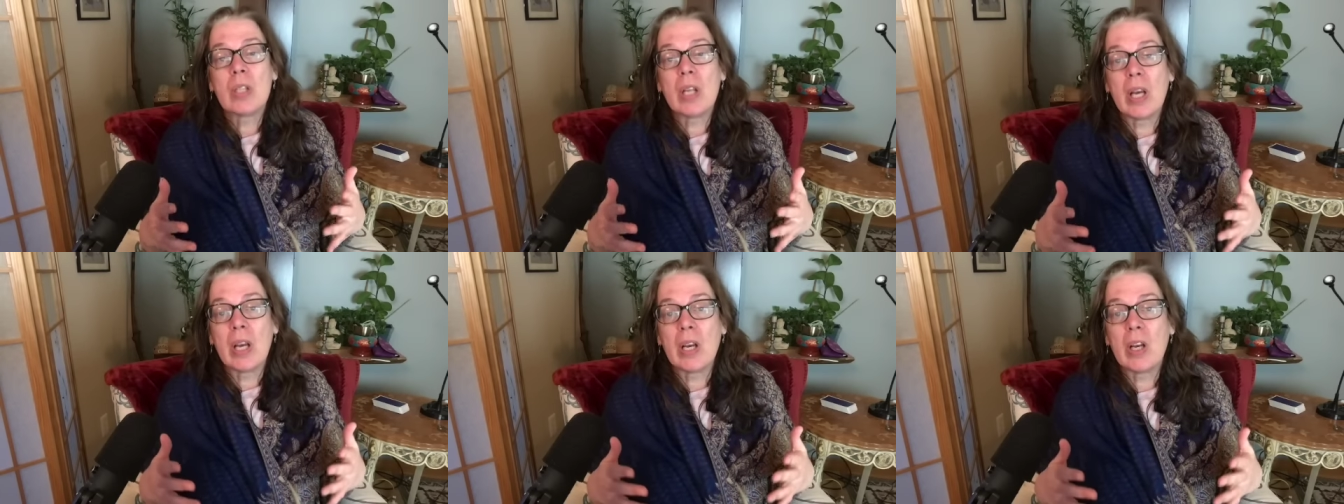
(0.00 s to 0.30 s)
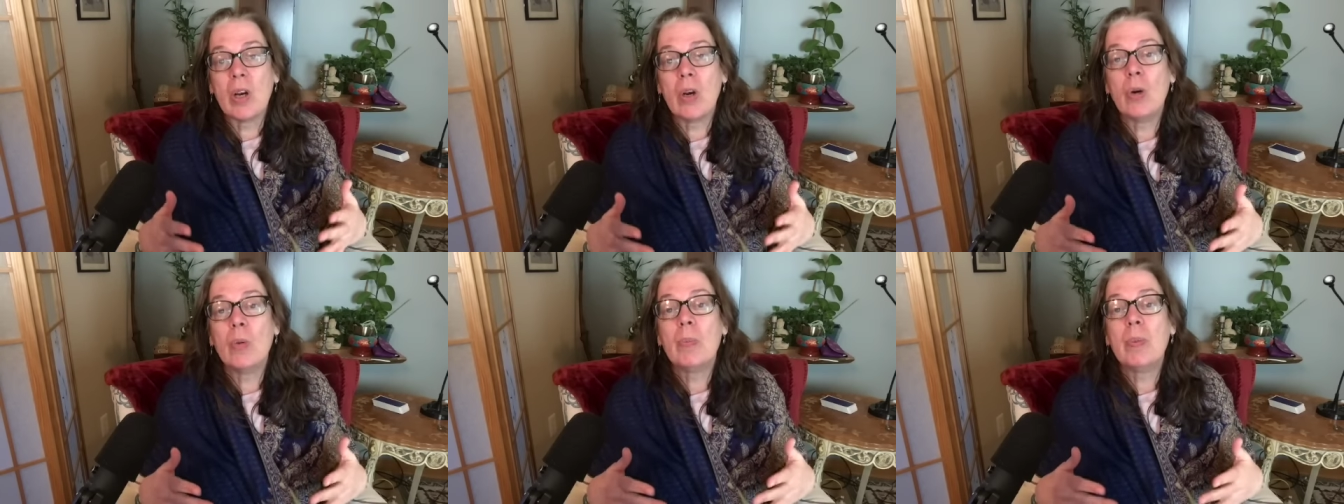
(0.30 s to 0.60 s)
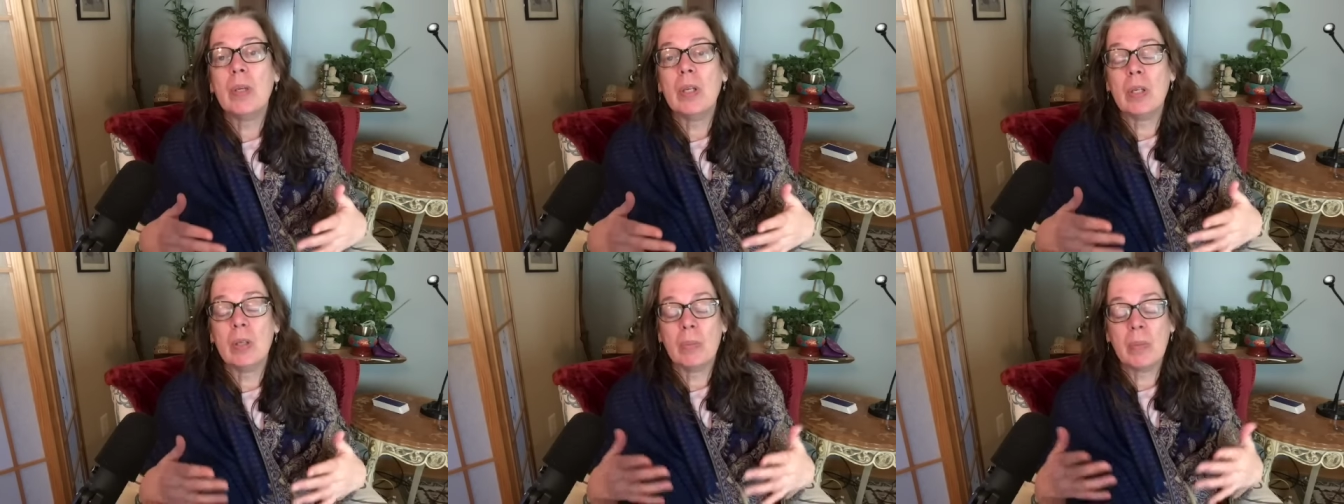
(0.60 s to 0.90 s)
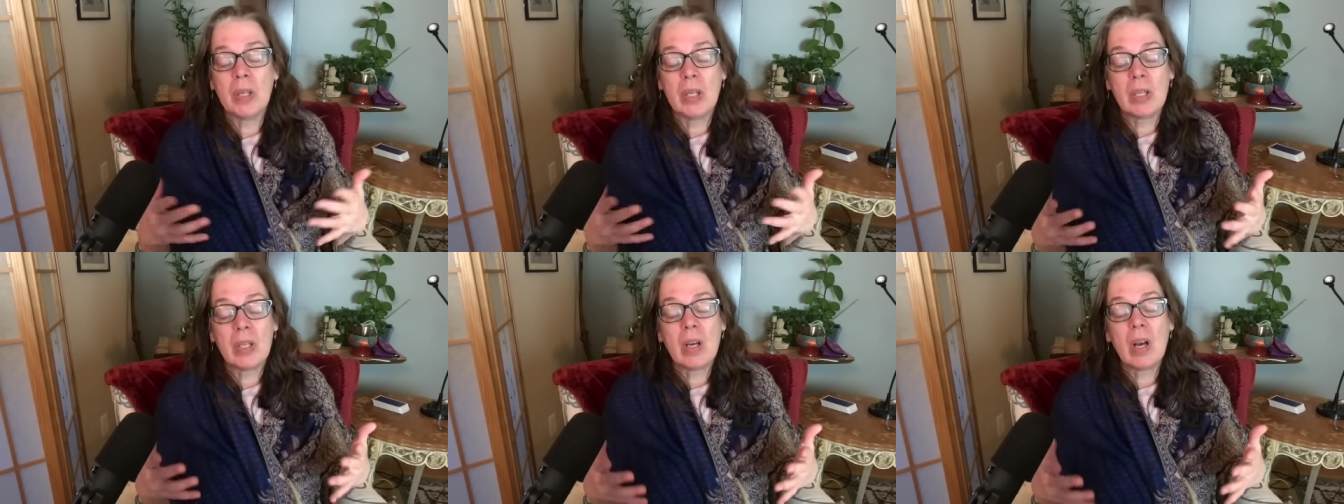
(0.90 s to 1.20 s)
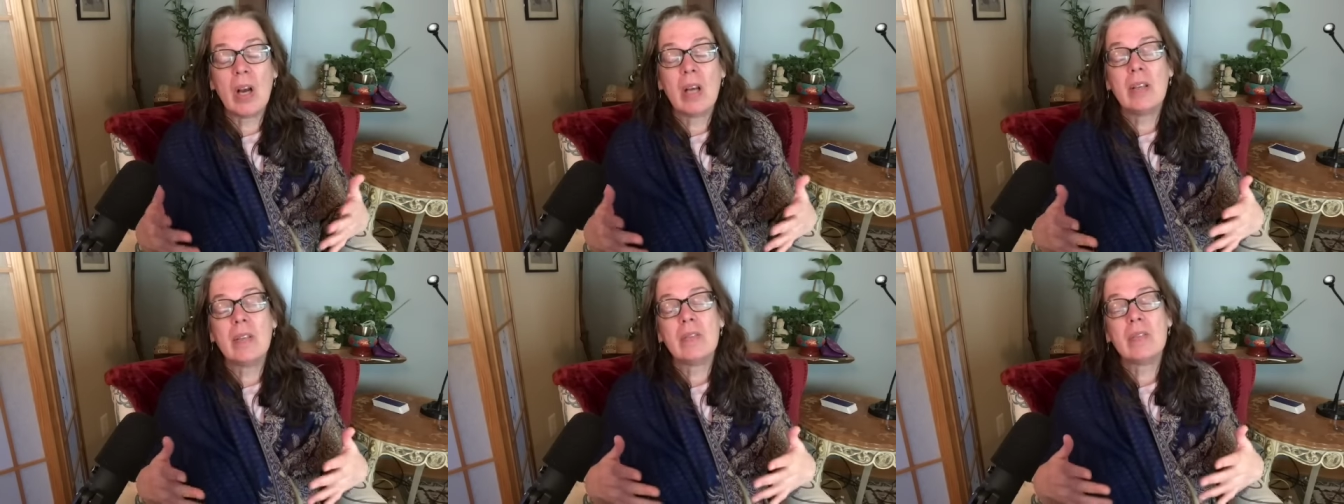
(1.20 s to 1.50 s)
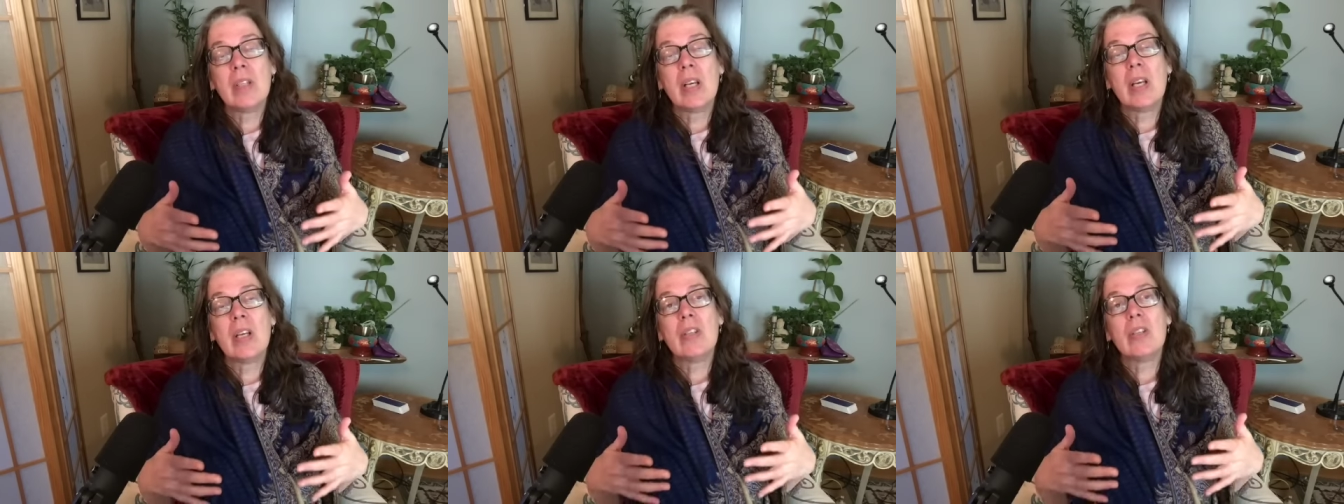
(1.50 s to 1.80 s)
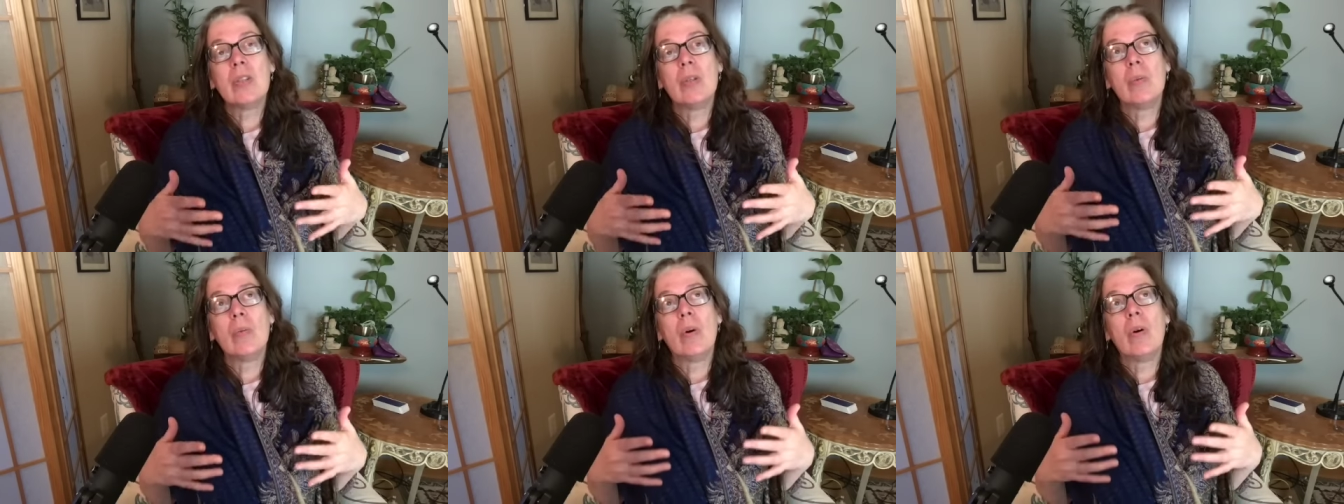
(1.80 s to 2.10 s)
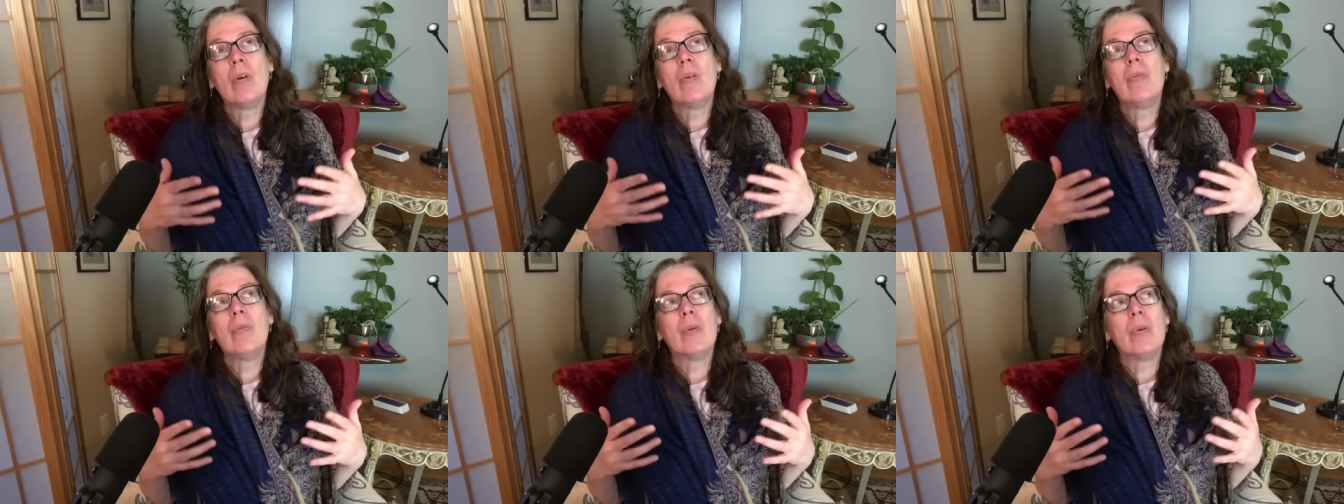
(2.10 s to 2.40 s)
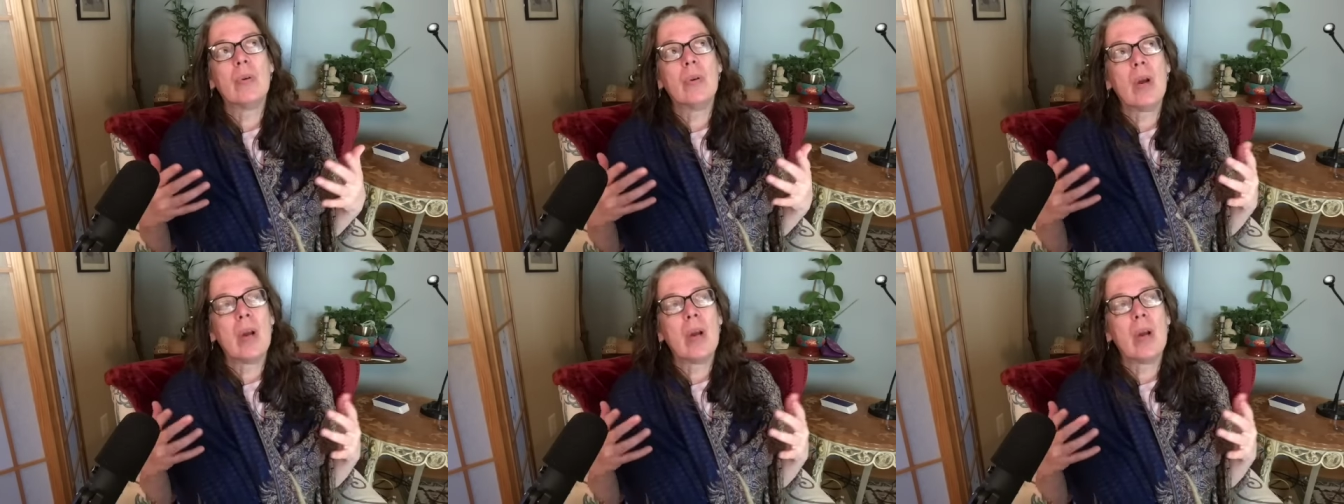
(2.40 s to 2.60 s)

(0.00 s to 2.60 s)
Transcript: like opium and it kind of takes you over